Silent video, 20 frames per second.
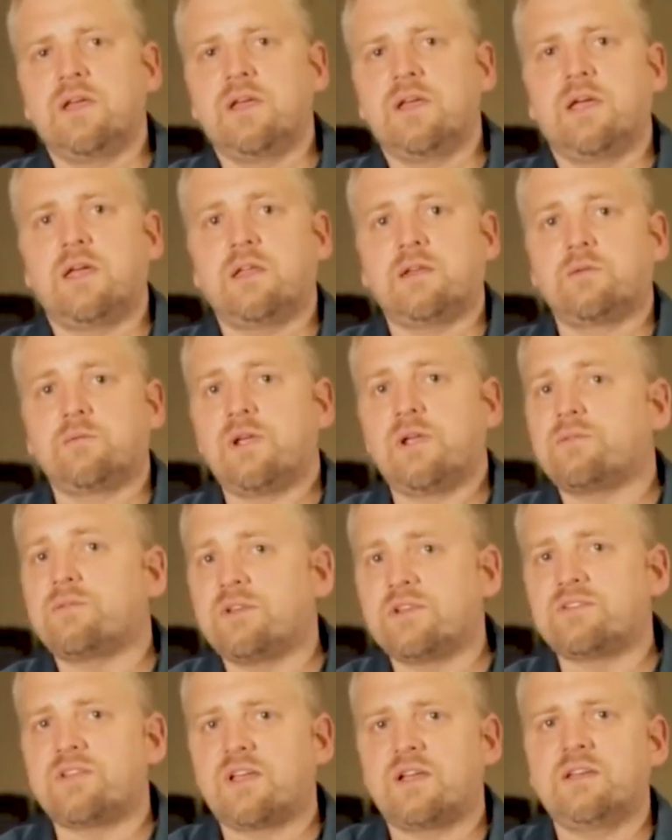And we have
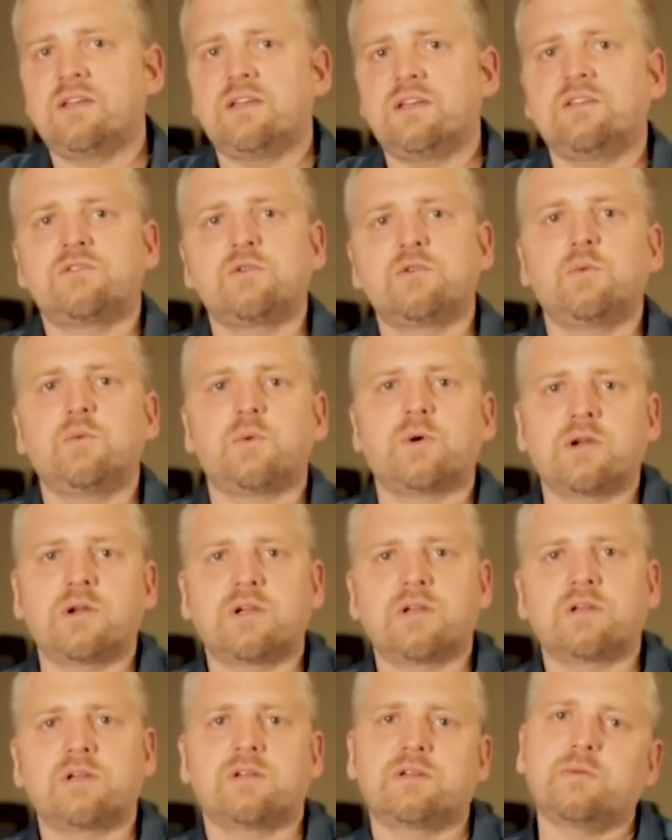decided to work
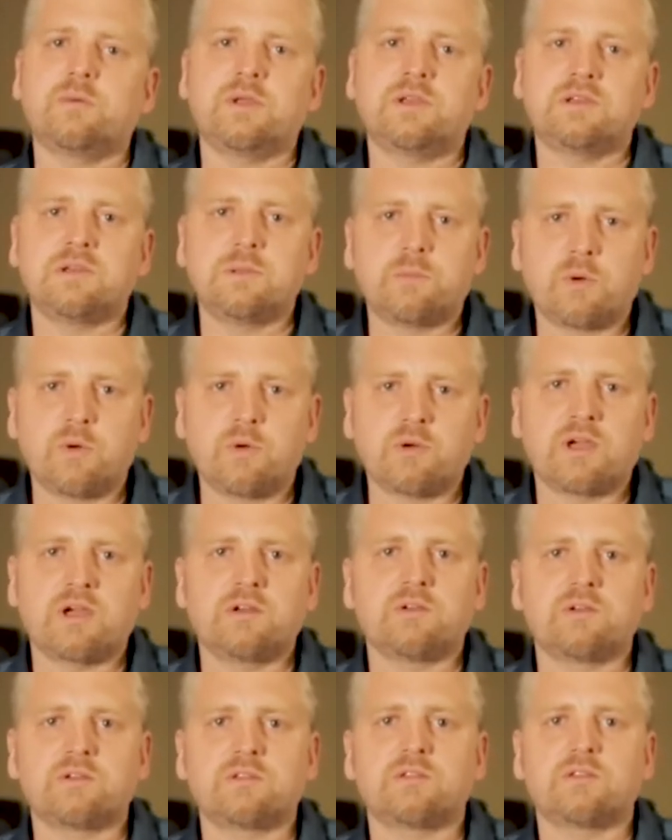with the
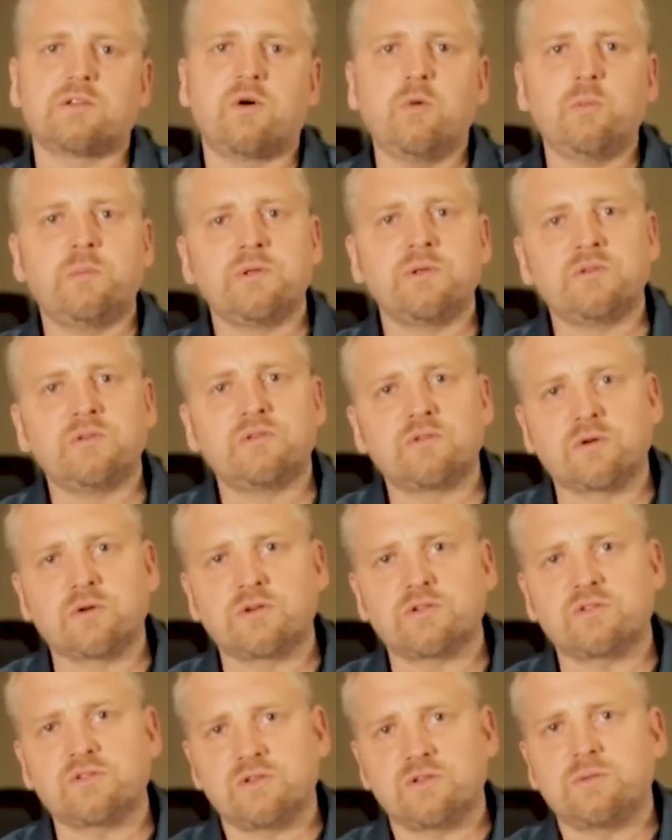Polkadot open
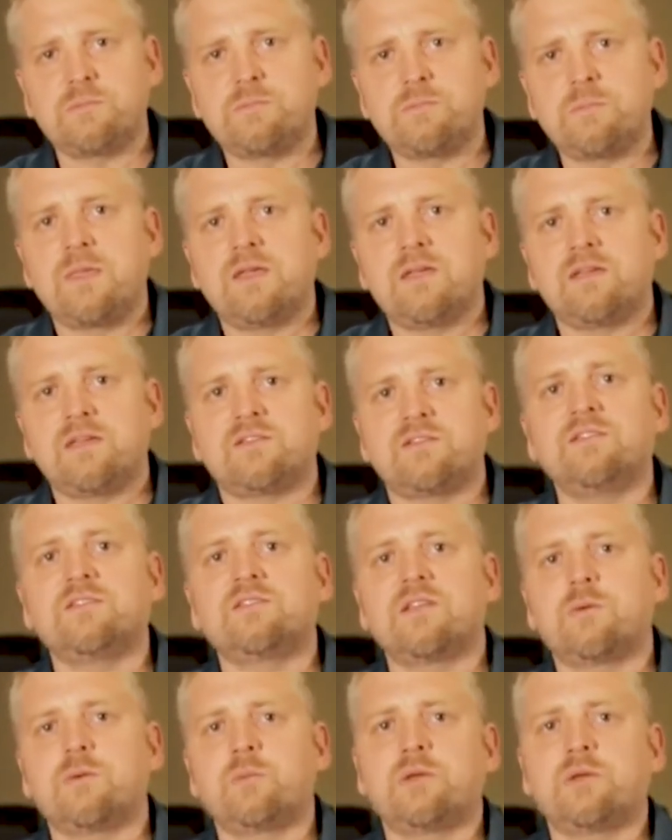source
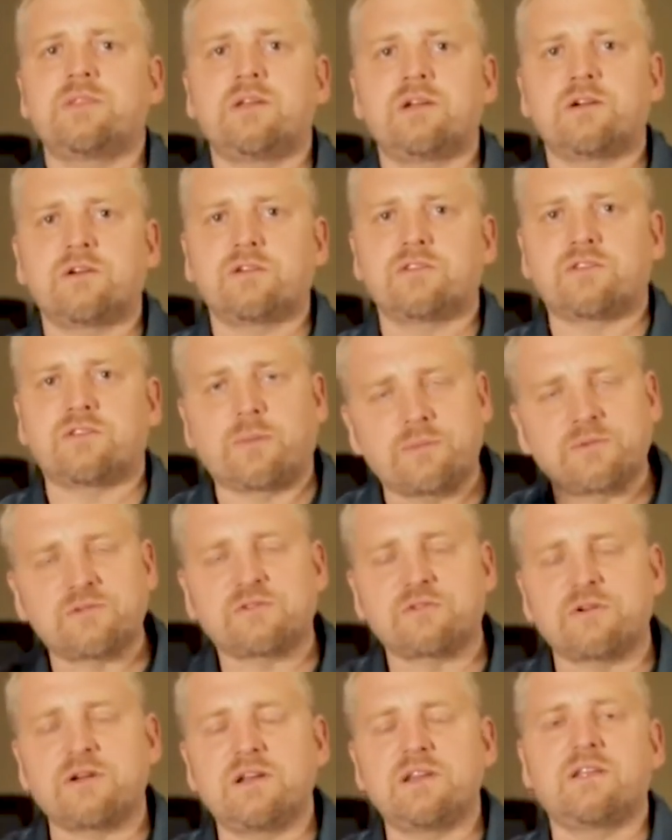system, with their
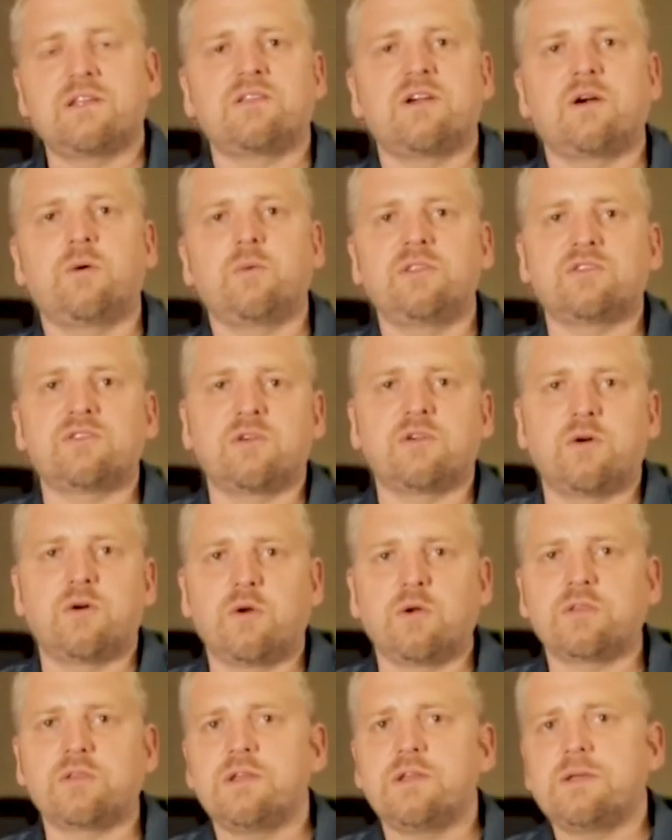substrate, that's how it's
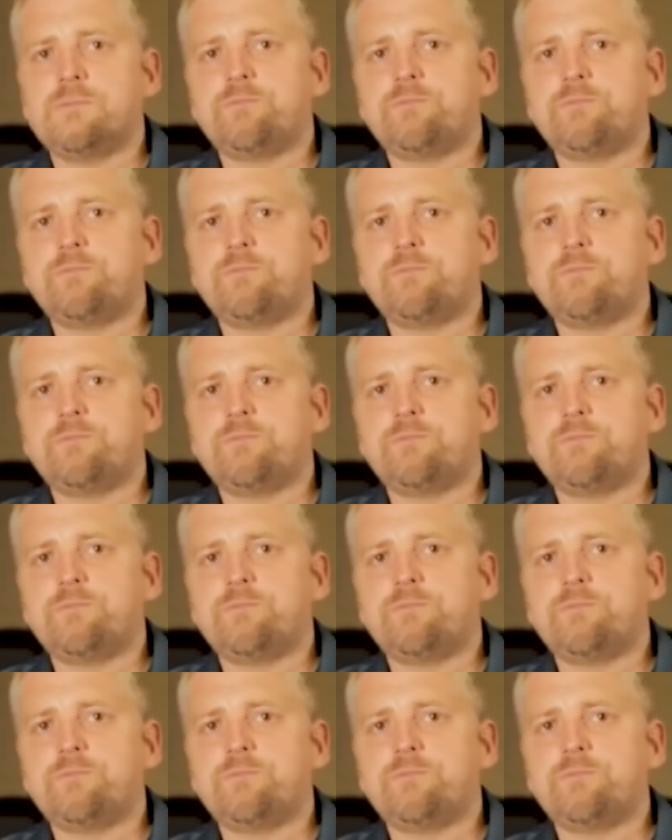called,